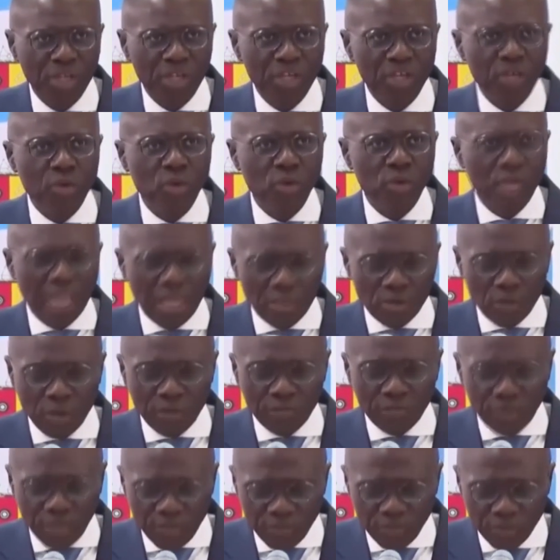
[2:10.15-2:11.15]
you know, that you
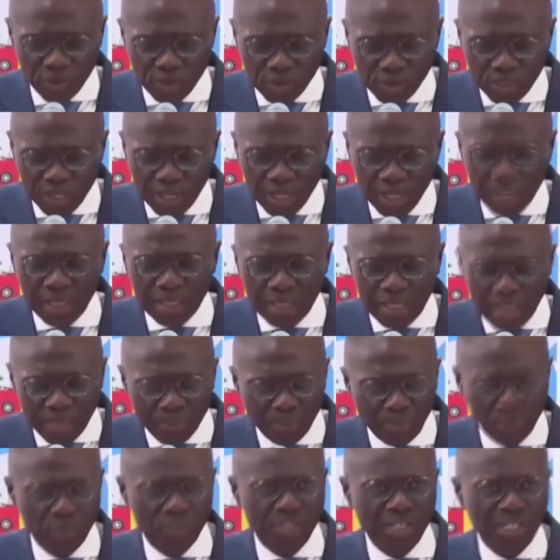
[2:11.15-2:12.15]
have given
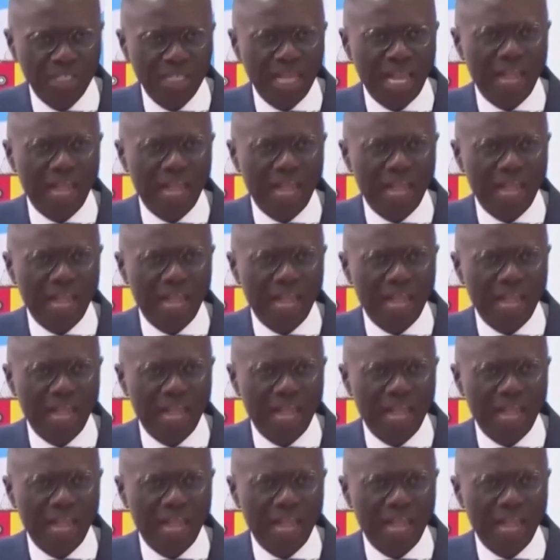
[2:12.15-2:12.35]
that project,